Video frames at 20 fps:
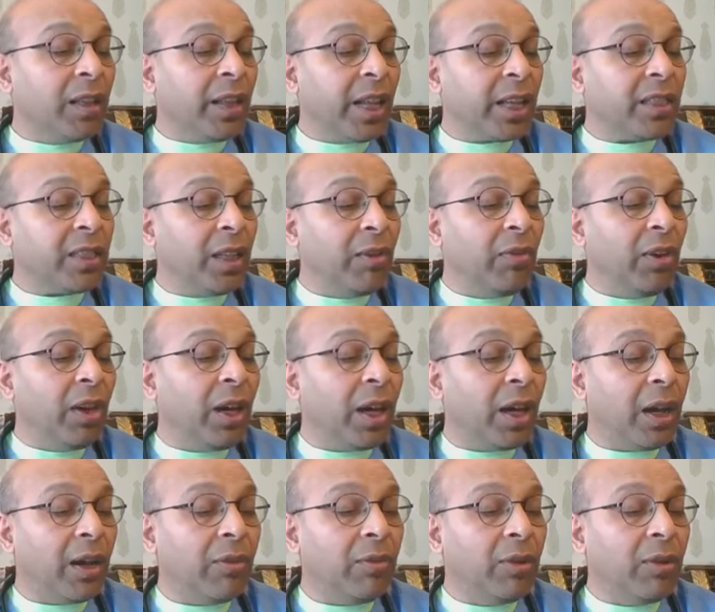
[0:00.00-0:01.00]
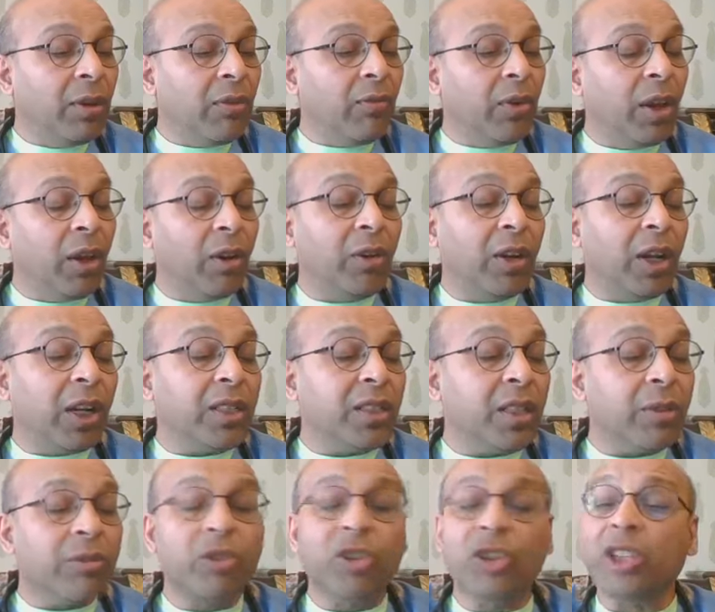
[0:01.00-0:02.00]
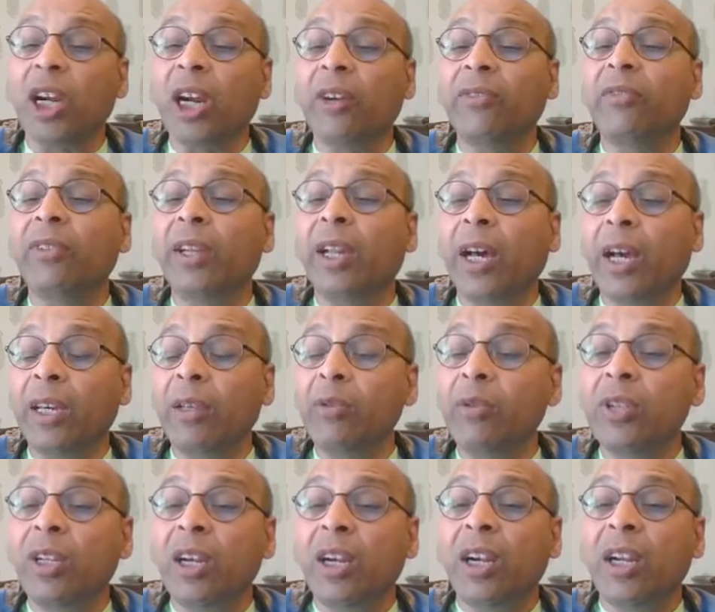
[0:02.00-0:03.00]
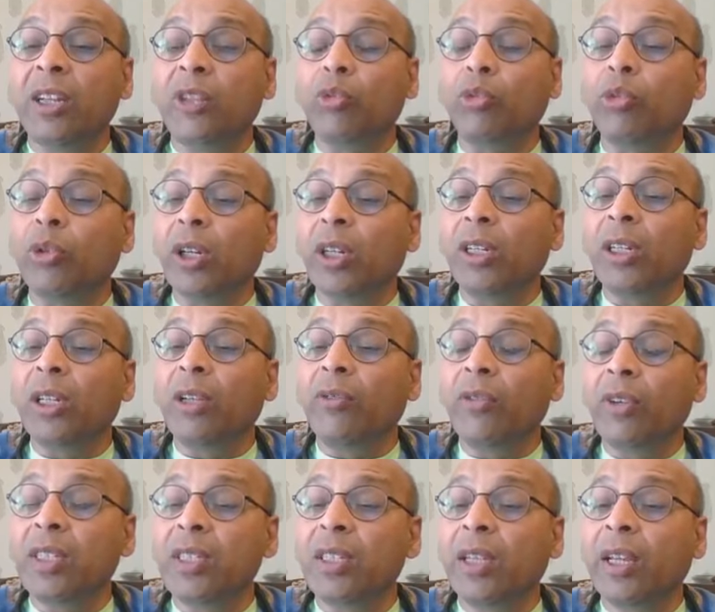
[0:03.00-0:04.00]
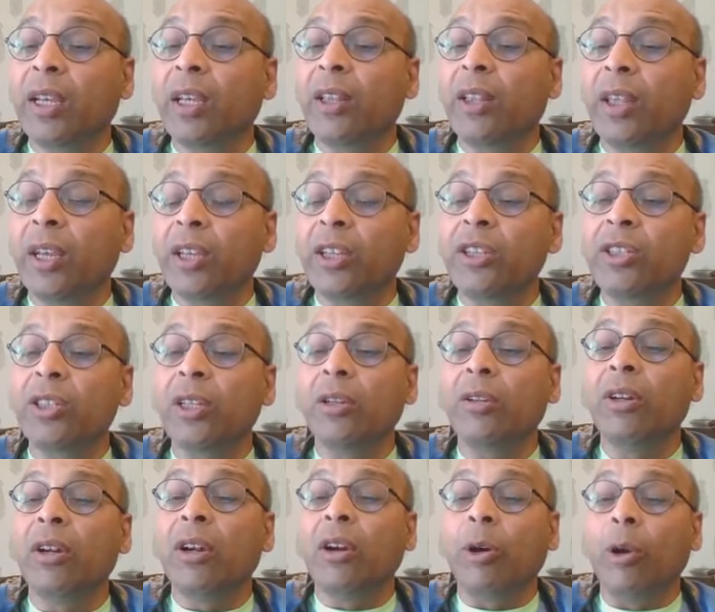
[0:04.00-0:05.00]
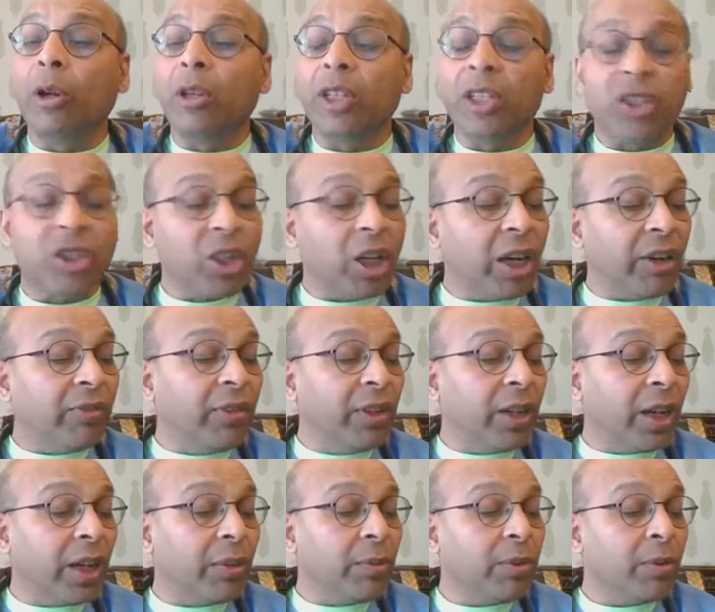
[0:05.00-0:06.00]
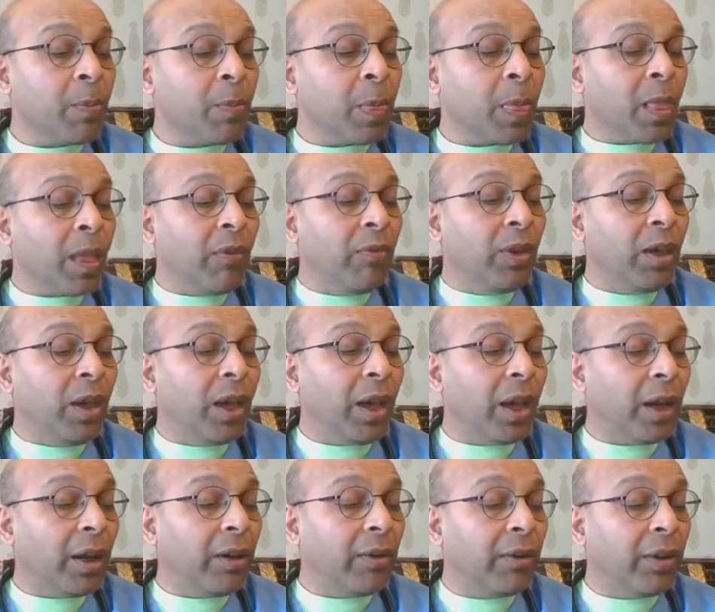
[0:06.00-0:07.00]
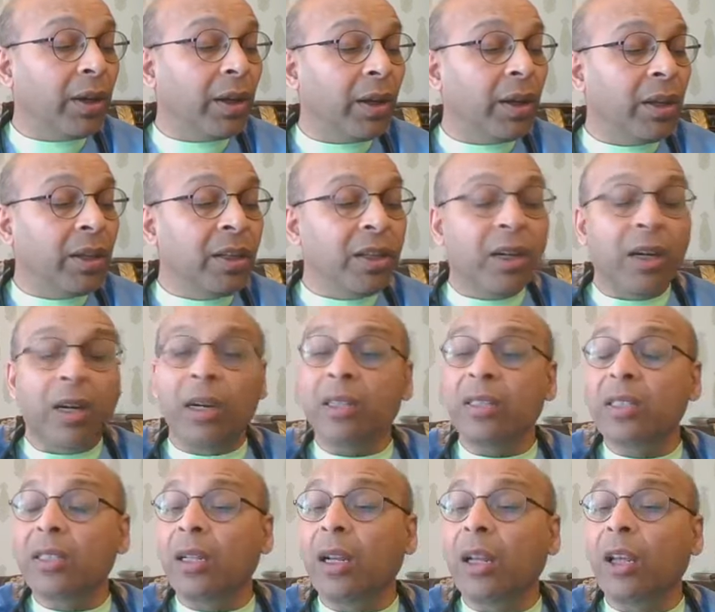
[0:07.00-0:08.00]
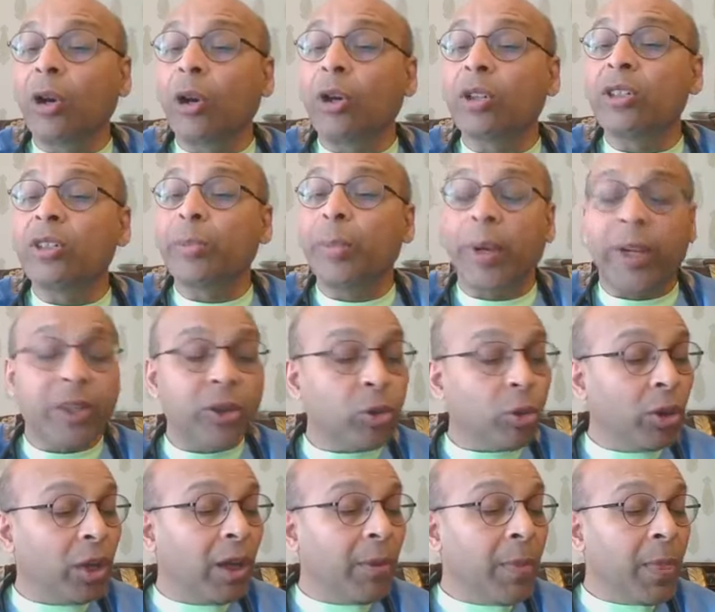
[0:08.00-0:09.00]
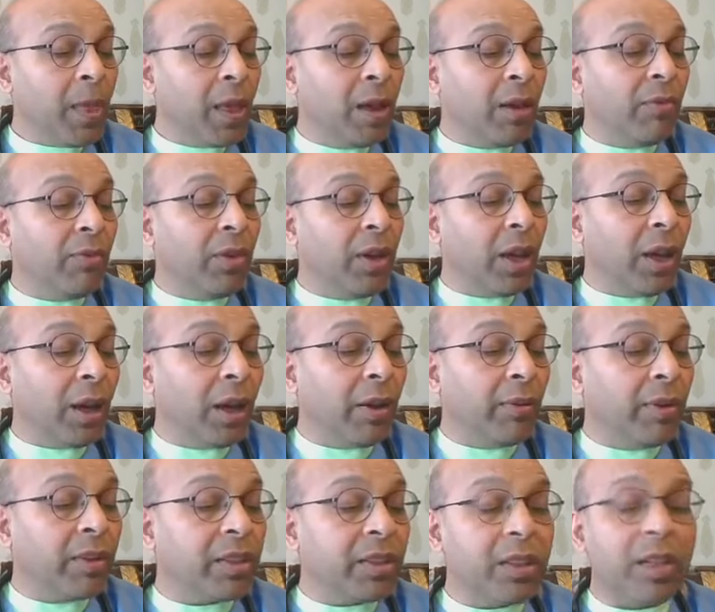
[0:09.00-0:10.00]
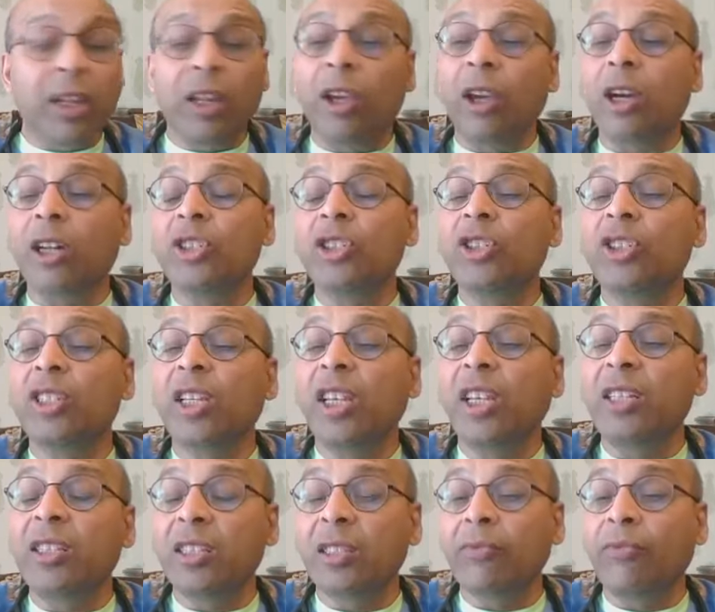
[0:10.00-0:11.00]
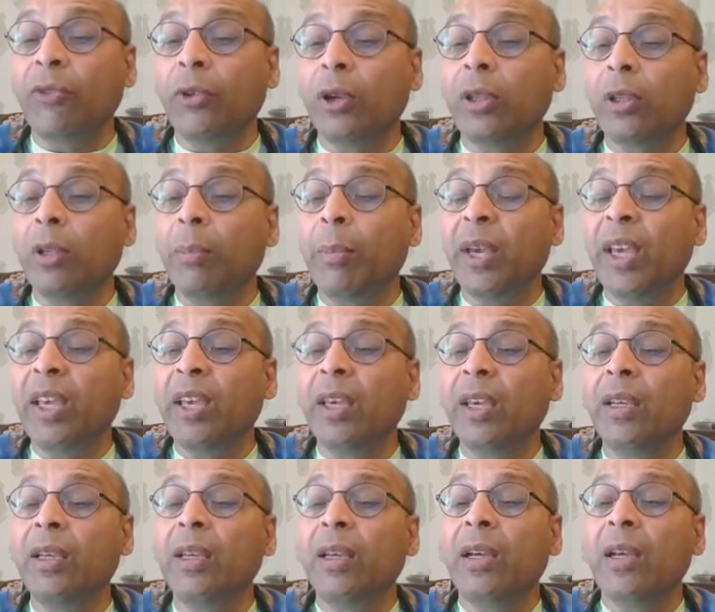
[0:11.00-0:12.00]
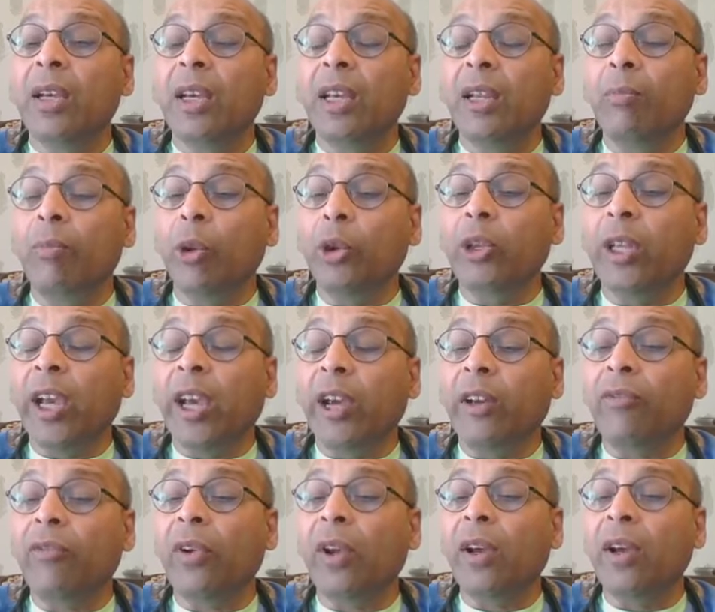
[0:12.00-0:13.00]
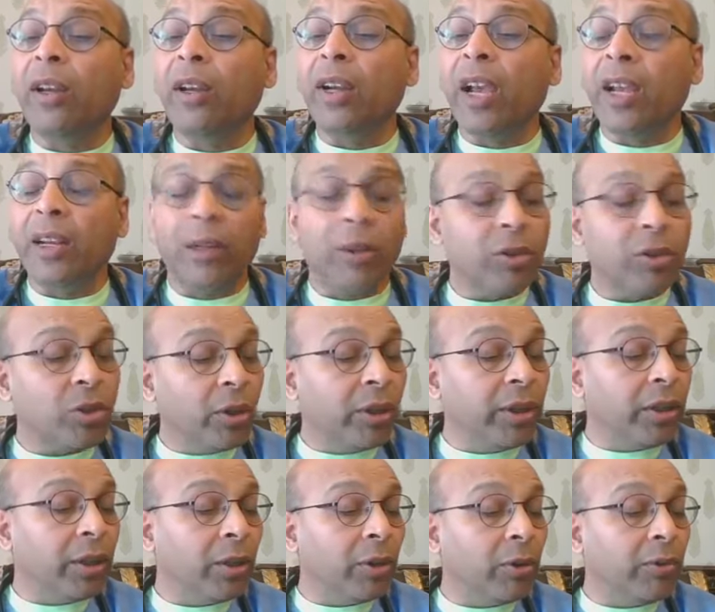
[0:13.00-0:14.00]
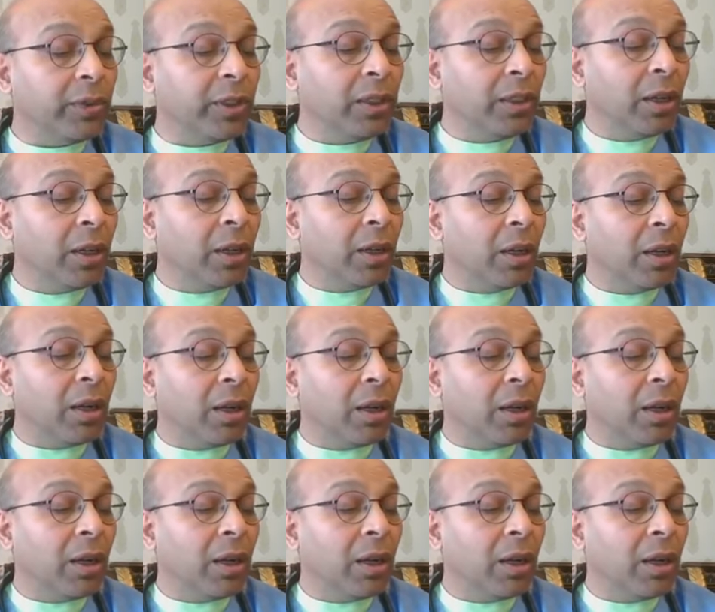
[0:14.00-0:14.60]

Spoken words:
Next thing we have lots of sharp knives. It's worth investing in the kitchen, all the sharp knives. We have a silicone spatula. We have a silicone sheets for the baking in both air fryer and also an oven.